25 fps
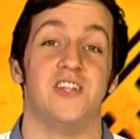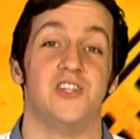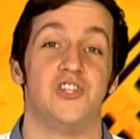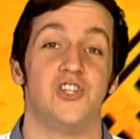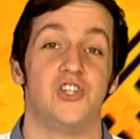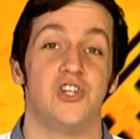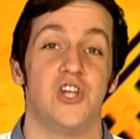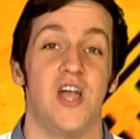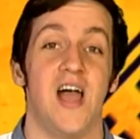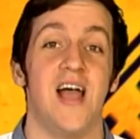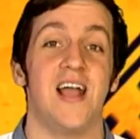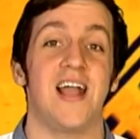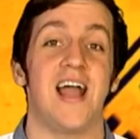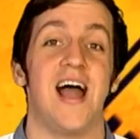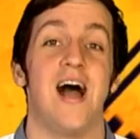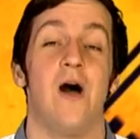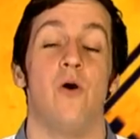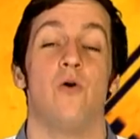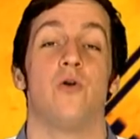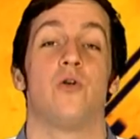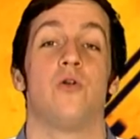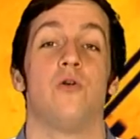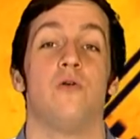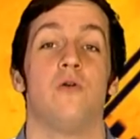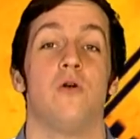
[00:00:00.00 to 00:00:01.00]
and check
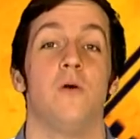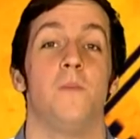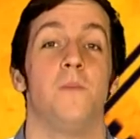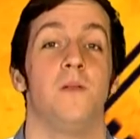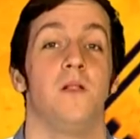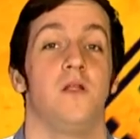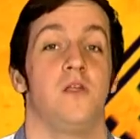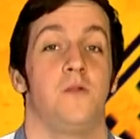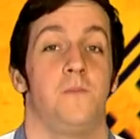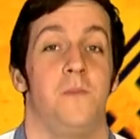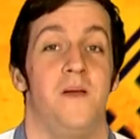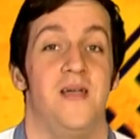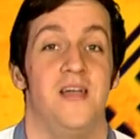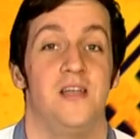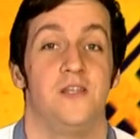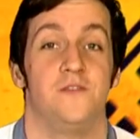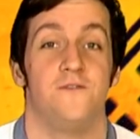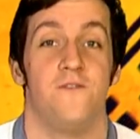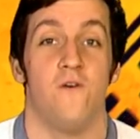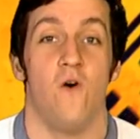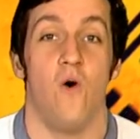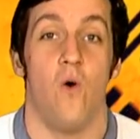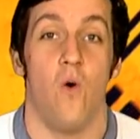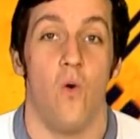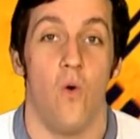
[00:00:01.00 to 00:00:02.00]
our Google Plus
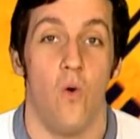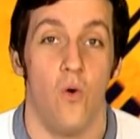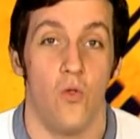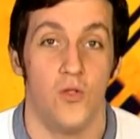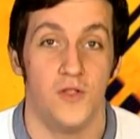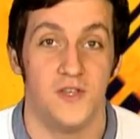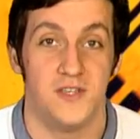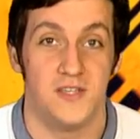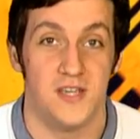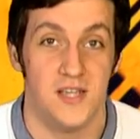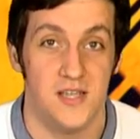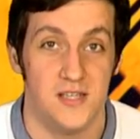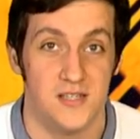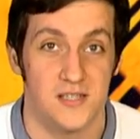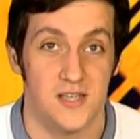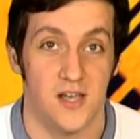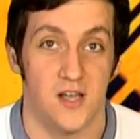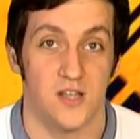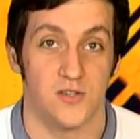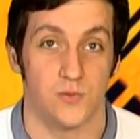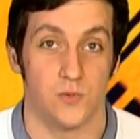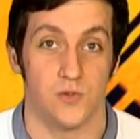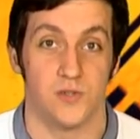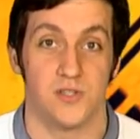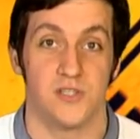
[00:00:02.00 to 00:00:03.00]
page for all the
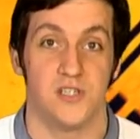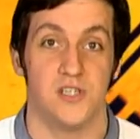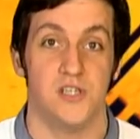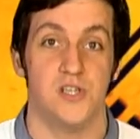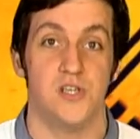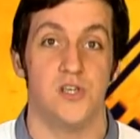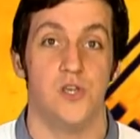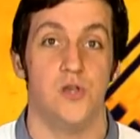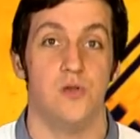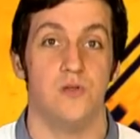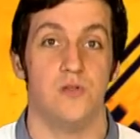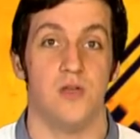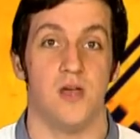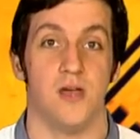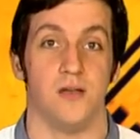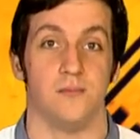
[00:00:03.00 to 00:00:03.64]
details. We'll see you